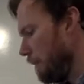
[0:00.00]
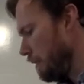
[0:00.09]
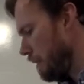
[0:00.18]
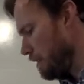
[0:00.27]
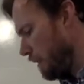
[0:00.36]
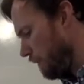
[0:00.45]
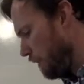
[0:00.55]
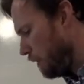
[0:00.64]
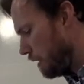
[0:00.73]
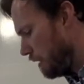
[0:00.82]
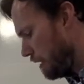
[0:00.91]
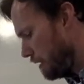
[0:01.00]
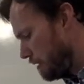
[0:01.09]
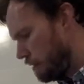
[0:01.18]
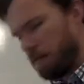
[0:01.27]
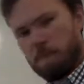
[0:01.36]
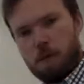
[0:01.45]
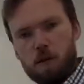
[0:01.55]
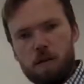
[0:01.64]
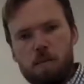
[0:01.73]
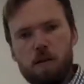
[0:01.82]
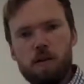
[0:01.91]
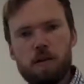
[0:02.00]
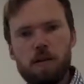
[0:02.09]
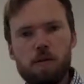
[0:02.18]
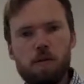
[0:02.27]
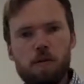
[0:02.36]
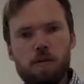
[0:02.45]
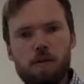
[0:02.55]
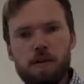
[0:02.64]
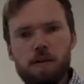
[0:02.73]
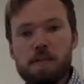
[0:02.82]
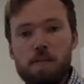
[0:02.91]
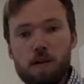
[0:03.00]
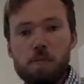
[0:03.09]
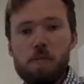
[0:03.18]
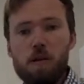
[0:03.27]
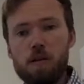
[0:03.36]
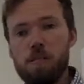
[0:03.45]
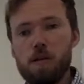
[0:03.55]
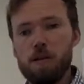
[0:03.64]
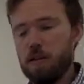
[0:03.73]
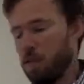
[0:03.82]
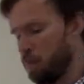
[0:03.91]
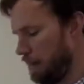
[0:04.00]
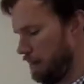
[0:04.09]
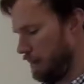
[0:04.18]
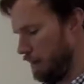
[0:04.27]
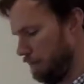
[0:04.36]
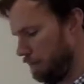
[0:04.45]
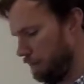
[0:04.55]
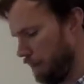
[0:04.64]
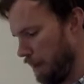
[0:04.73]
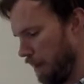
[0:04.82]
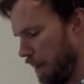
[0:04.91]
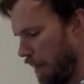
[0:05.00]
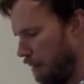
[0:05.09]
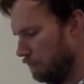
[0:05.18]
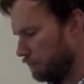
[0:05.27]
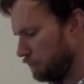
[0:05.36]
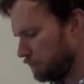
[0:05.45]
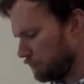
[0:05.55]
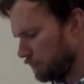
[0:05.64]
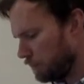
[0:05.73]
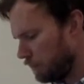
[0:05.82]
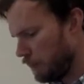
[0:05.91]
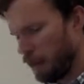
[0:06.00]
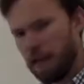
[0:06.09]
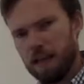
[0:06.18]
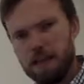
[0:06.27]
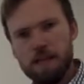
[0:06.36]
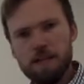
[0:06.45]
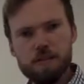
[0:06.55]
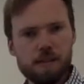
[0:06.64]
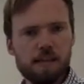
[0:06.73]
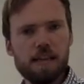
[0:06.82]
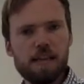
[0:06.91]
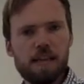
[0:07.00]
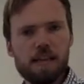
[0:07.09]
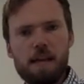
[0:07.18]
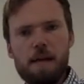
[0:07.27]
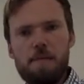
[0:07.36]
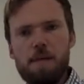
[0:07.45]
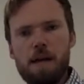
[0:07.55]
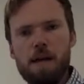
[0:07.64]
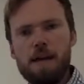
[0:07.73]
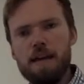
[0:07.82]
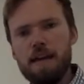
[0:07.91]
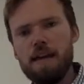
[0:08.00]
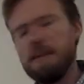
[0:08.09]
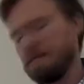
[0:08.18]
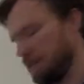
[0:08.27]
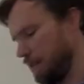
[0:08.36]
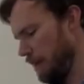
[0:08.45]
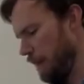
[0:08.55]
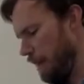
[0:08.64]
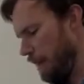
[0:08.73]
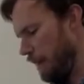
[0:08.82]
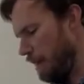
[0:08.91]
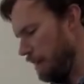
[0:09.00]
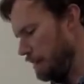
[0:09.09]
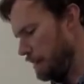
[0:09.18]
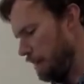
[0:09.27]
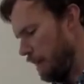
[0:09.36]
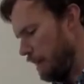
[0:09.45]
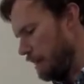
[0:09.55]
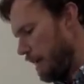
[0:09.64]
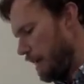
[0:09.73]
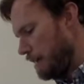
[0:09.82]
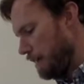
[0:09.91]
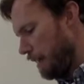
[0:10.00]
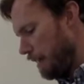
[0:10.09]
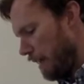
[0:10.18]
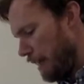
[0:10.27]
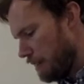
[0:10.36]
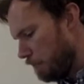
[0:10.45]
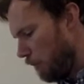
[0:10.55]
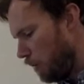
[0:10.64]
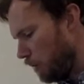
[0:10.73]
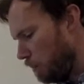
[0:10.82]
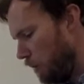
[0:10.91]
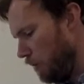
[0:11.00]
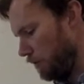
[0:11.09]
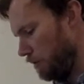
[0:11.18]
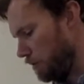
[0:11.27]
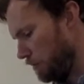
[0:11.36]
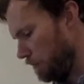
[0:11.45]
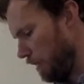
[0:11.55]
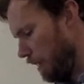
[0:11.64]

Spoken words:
let's have a look at this polar molecule, or this non-polar molecule down here. The interesting thing about it is that it has polar bonds.